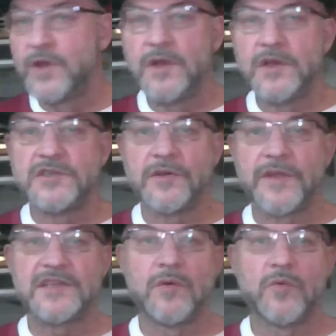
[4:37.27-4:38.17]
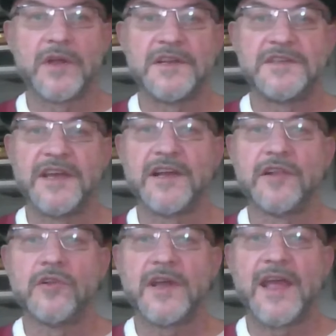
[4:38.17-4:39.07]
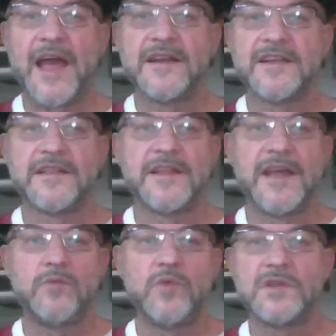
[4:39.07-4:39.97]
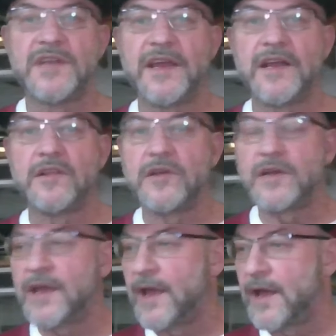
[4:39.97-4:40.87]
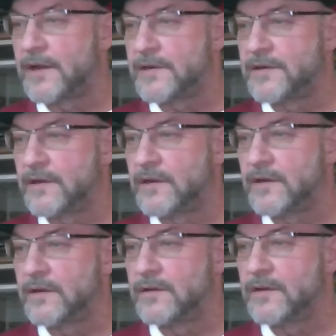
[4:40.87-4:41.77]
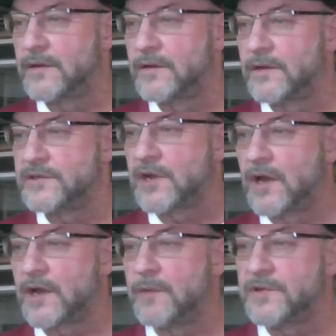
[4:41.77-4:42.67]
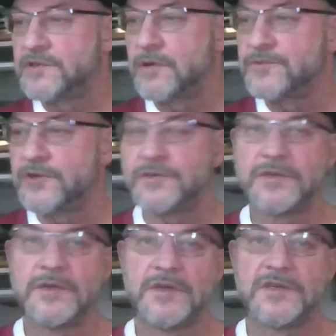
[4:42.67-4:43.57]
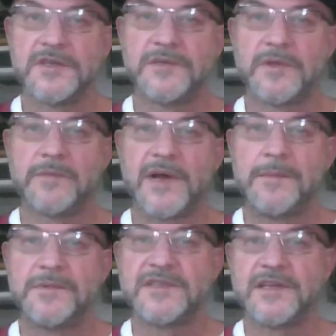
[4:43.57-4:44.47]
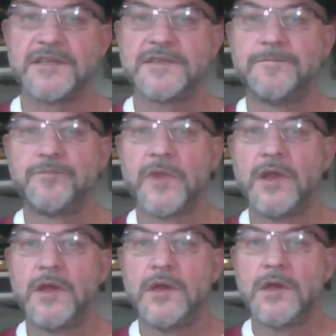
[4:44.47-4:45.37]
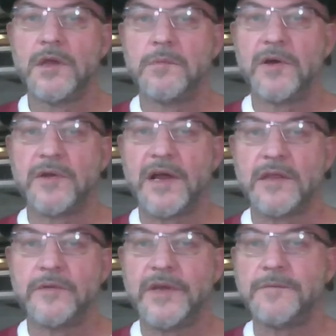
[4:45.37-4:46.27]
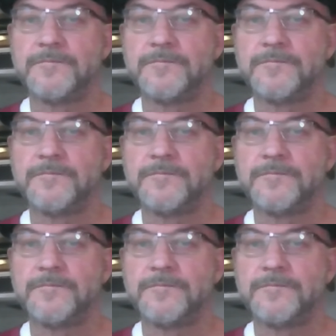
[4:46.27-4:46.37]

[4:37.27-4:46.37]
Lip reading: So that's what we're going to take a look at. And then we'll take a look at a couple of scriptures to see what the Bible says about Halloween.